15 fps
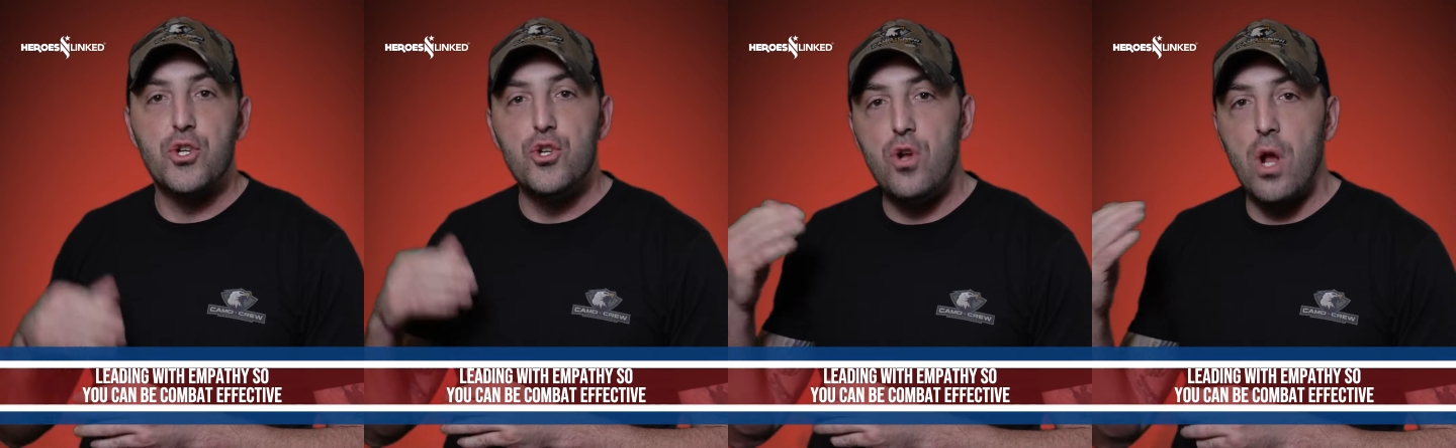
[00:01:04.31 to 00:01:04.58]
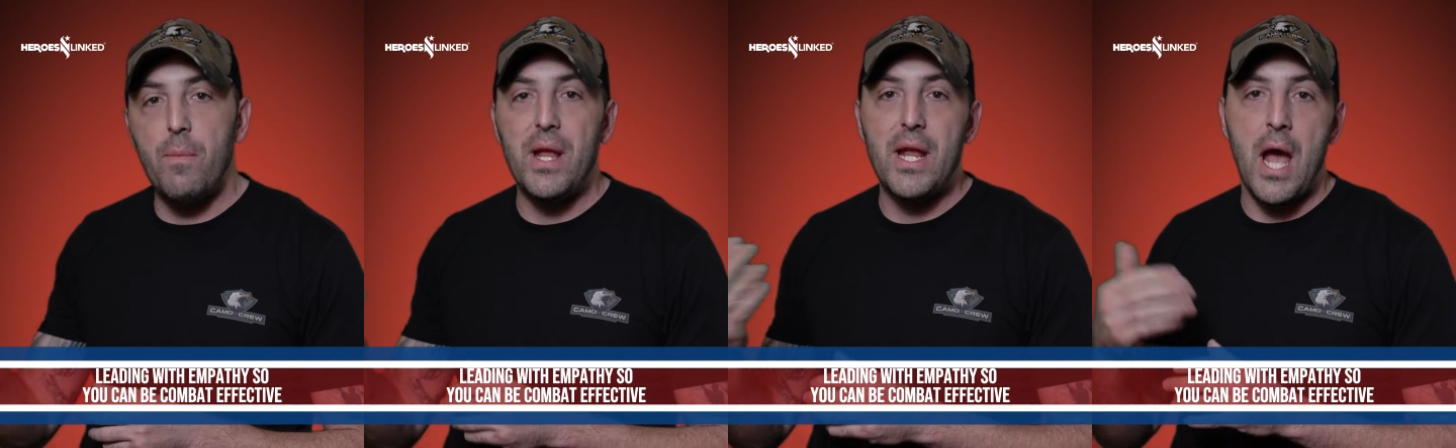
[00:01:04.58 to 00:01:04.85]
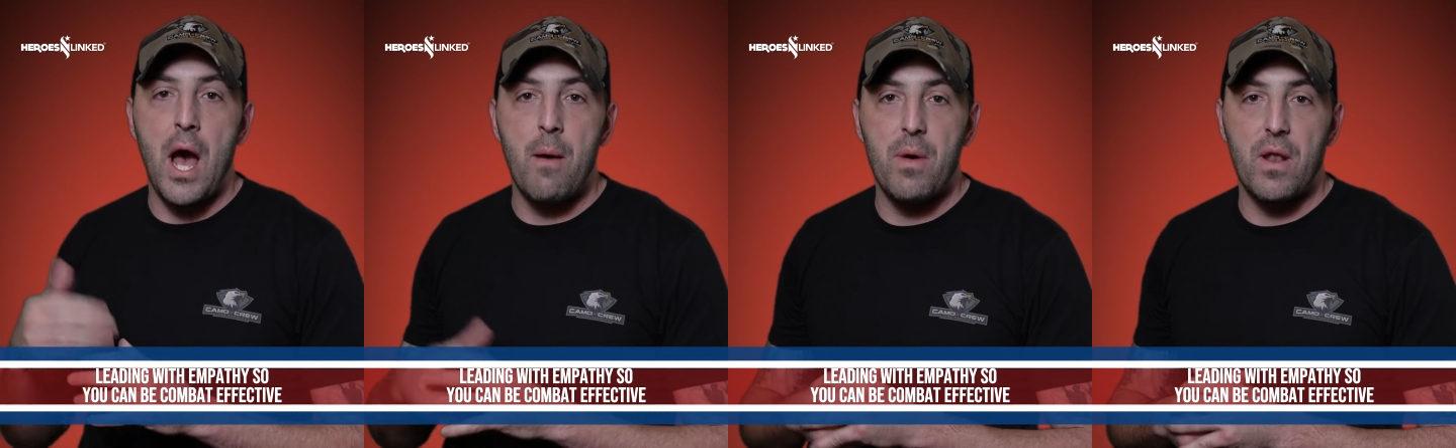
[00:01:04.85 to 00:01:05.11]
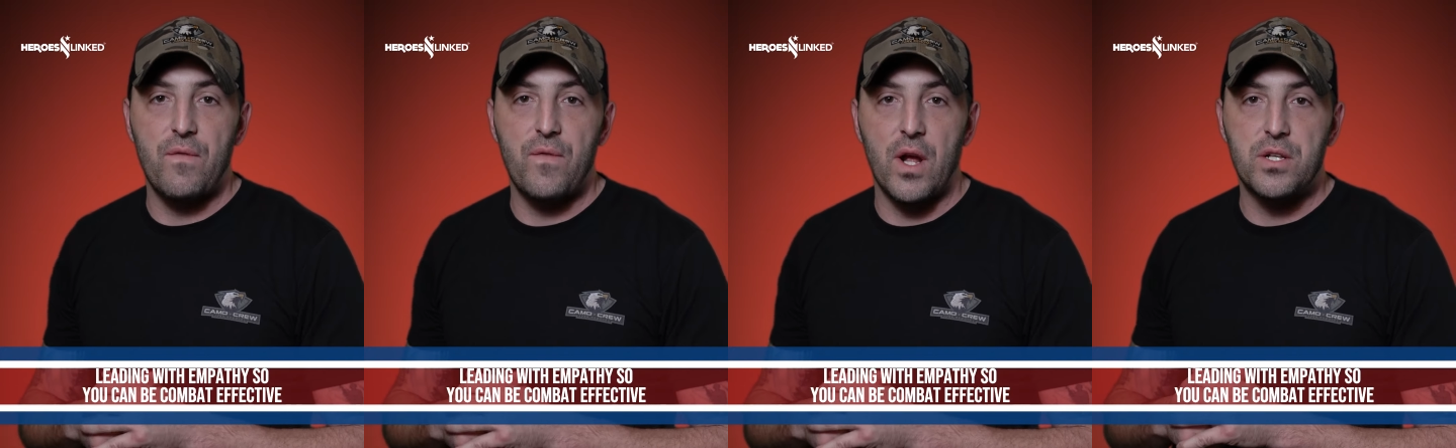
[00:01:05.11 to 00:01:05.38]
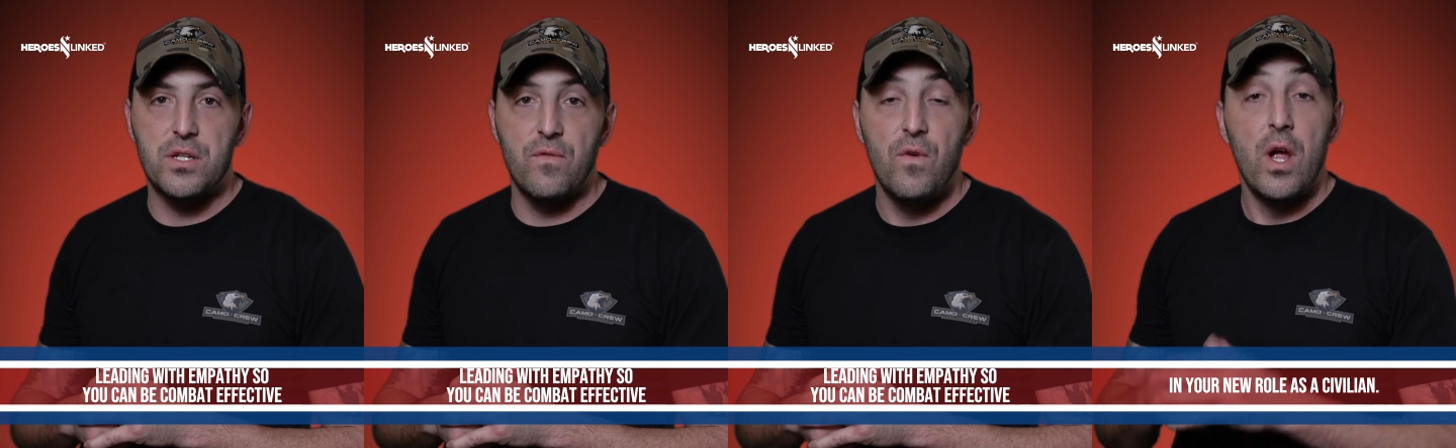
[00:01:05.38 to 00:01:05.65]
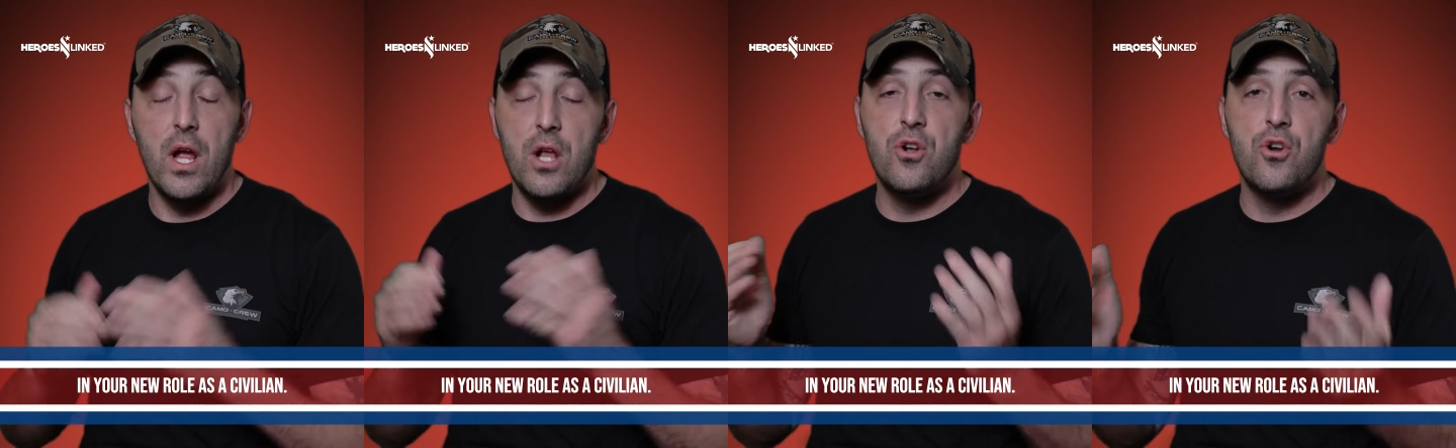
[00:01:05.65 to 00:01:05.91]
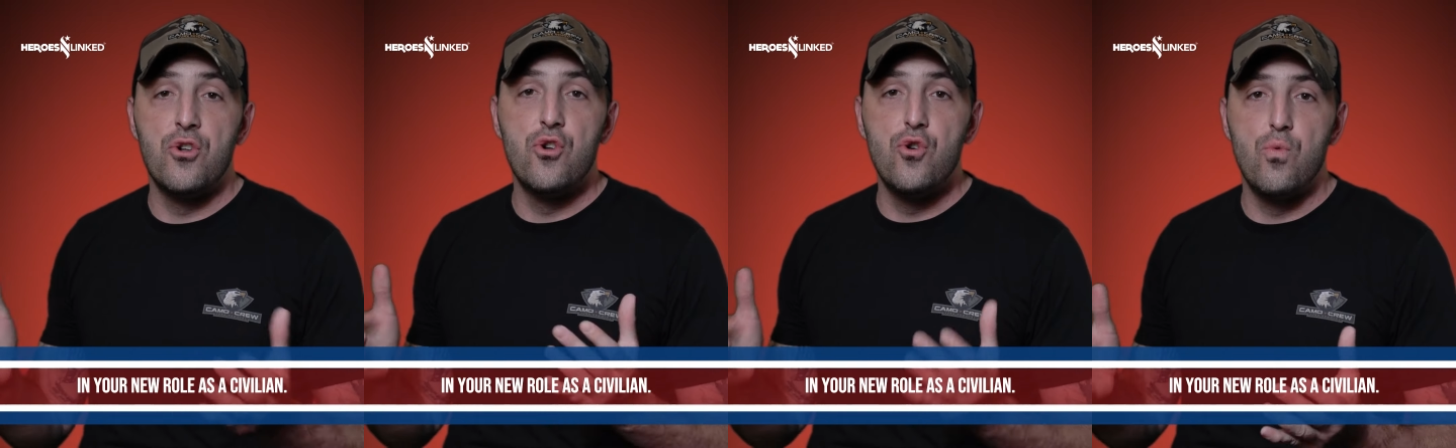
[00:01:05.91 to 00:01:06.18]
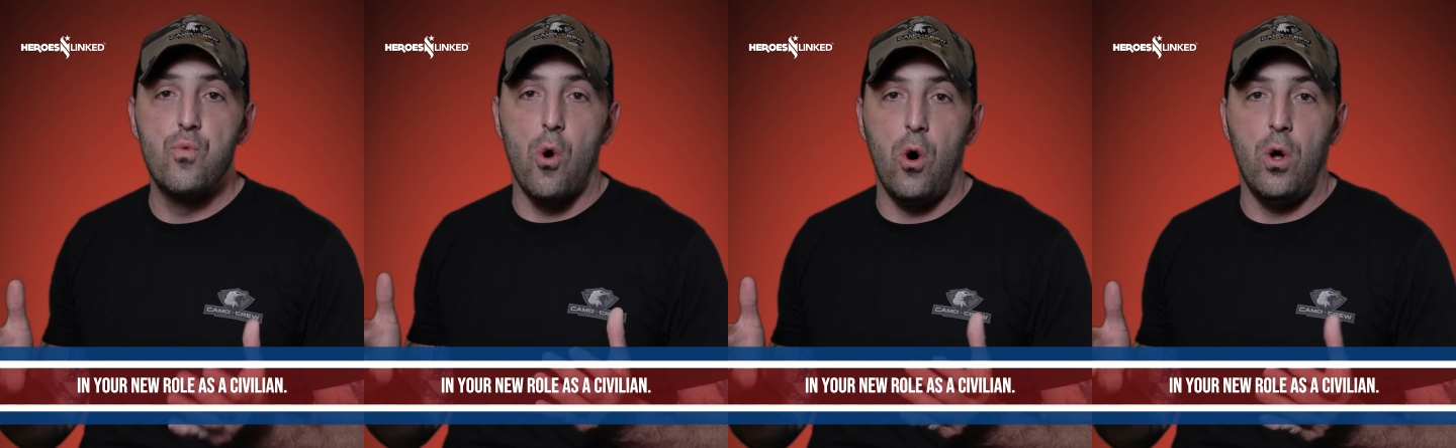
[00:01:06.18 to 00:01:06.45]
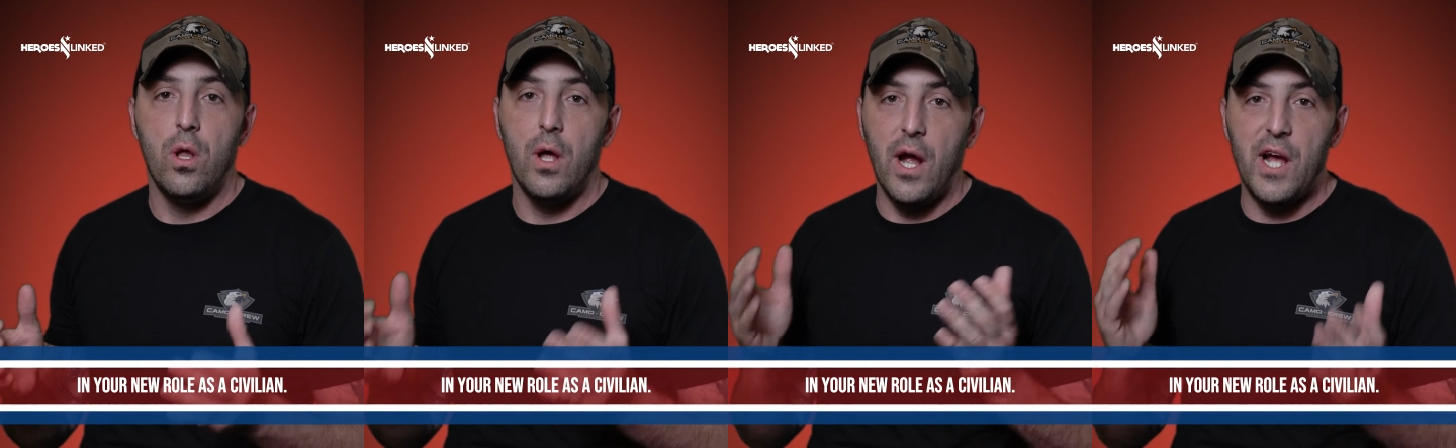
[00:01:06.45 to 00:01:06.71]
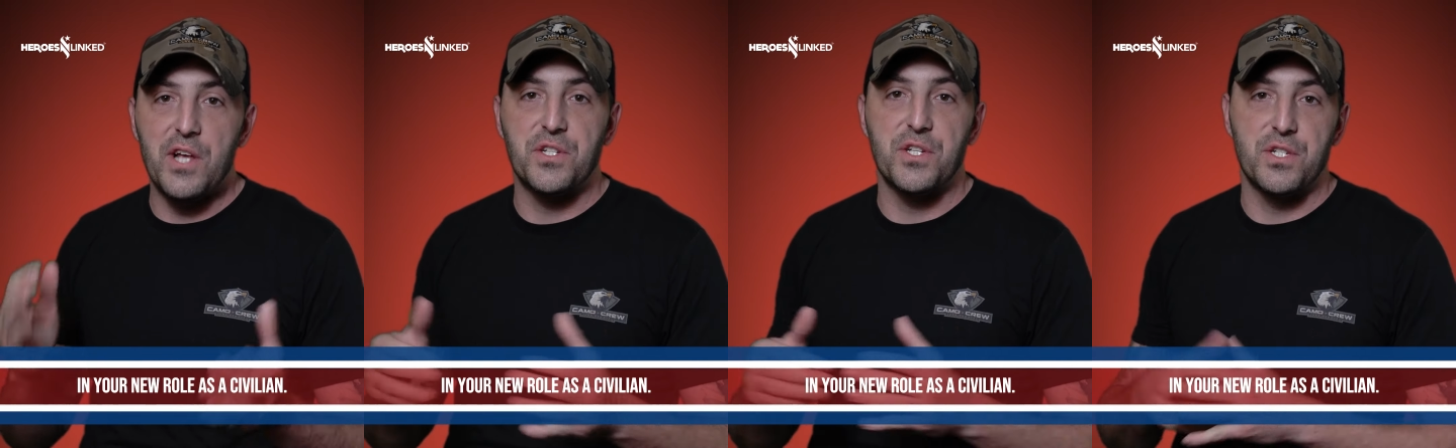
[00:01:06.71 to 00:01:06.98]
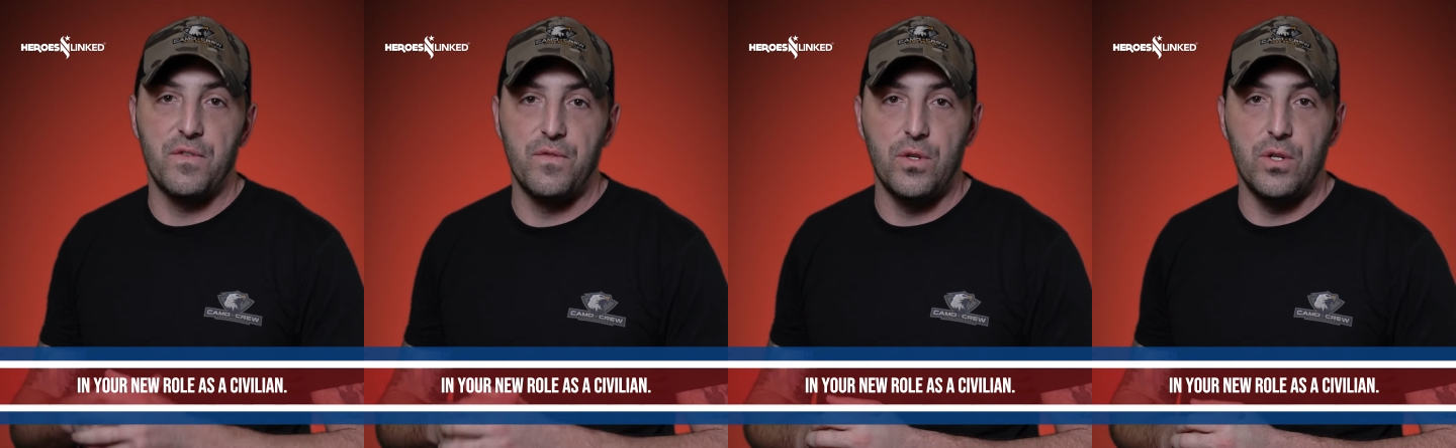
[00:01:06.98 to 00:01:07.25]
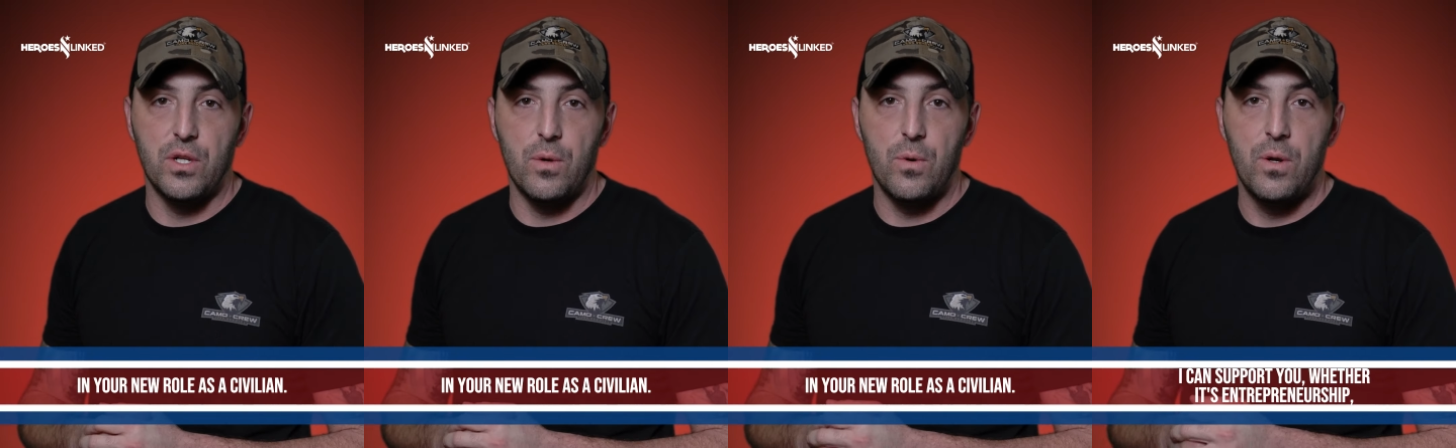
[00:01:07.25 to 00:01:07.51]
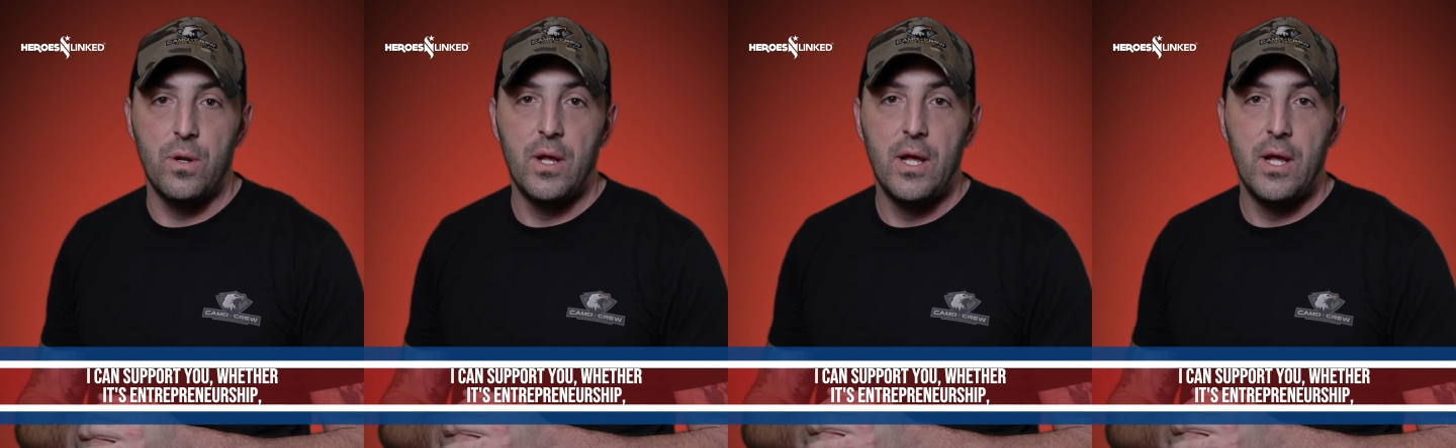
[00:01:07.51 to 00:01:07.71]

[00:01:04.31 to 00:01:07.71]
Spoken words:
so you can be combat effective in your new role as a civilian.